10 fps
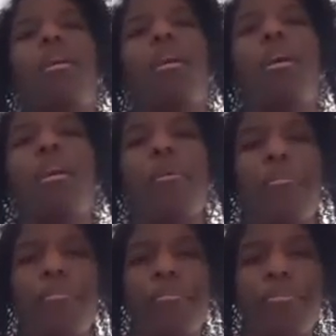
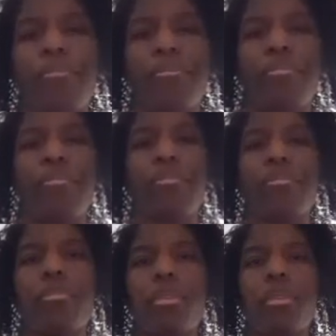Um,
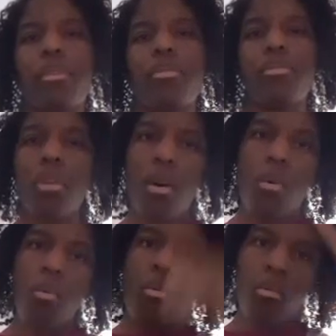
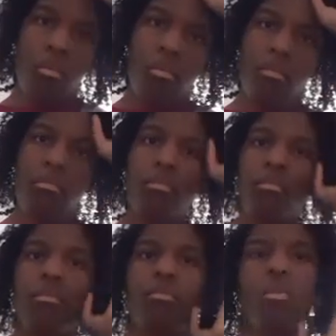so
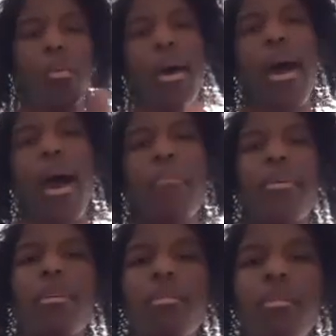what would
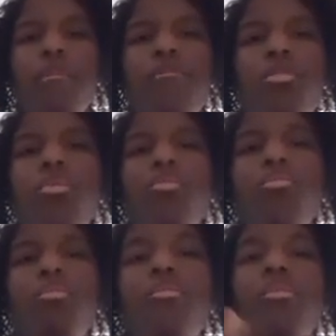happen if
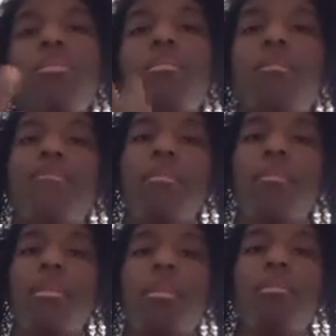you stood in your
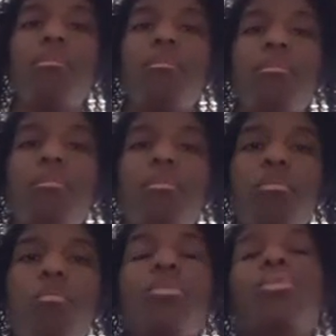feminine,
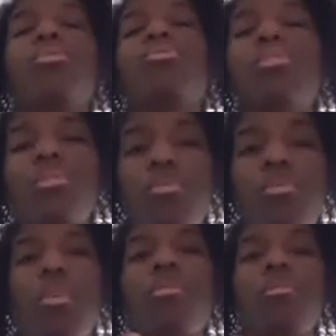which is
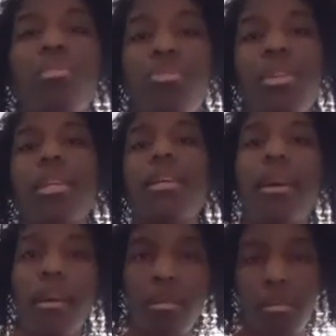gentle and nurturing,
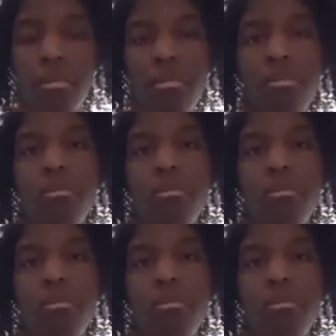yes,